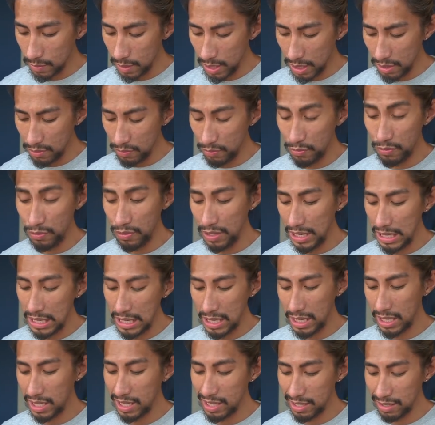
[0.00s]
And
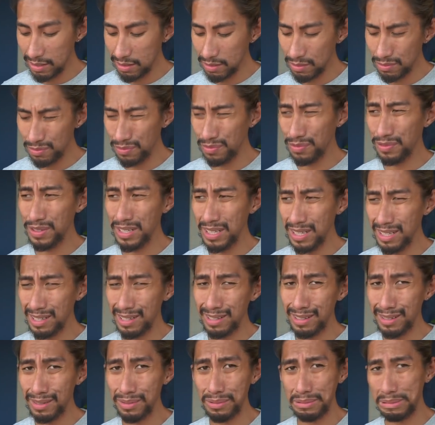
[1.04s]
Vini.
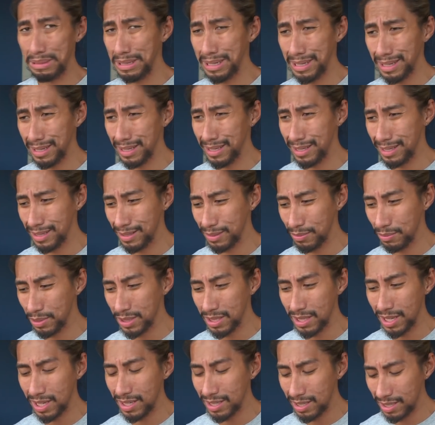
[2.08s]
Vini? Really? What
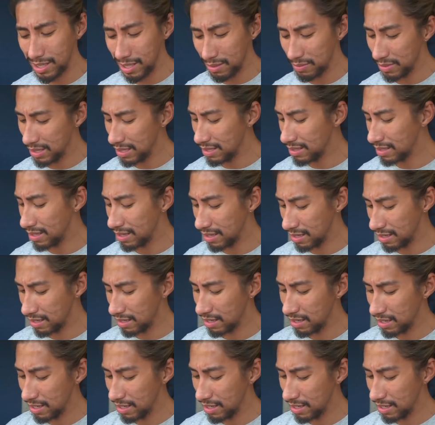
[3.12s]
kind of name is that?